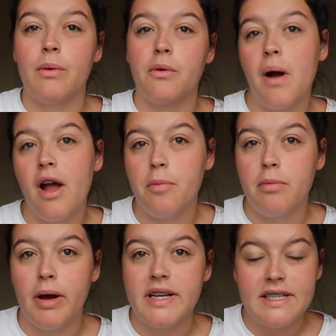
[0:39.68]
we were quite
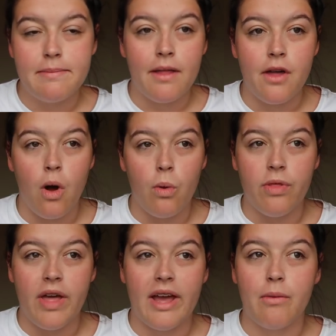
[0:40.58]
open-minded about the whole
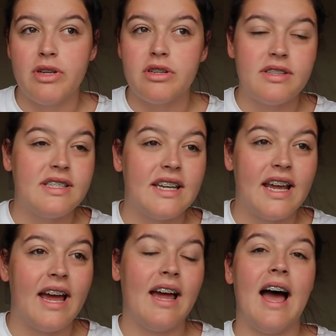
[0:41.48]
thing. We just did
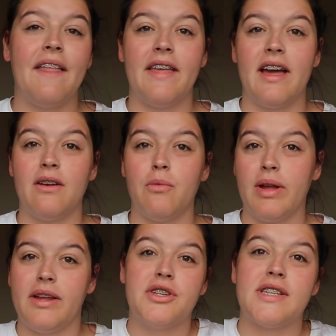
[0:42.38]
it and then
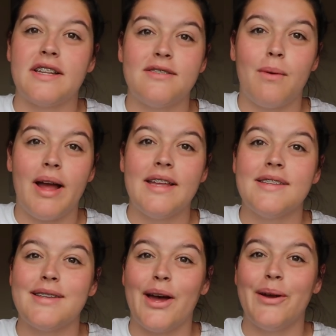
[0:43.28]
we just had to
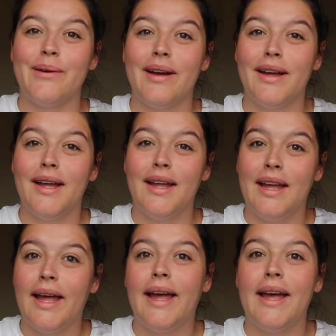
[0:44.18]
wait. So
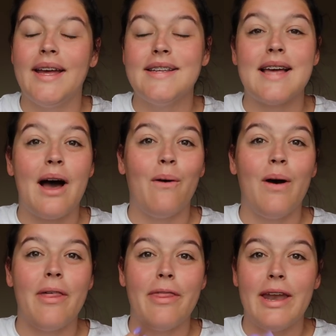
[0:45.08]
here is
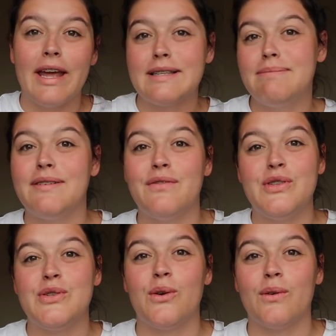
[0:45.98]
how the next bit of the
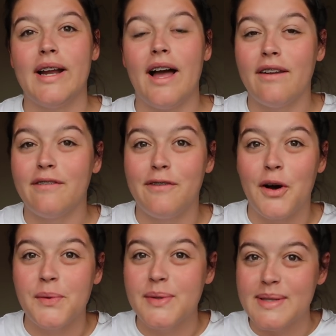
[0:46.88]
story
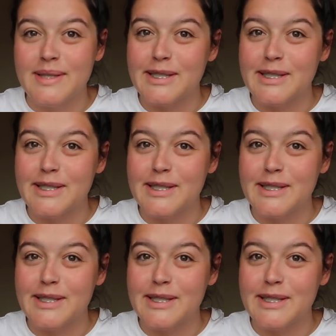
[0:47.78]
unfolds.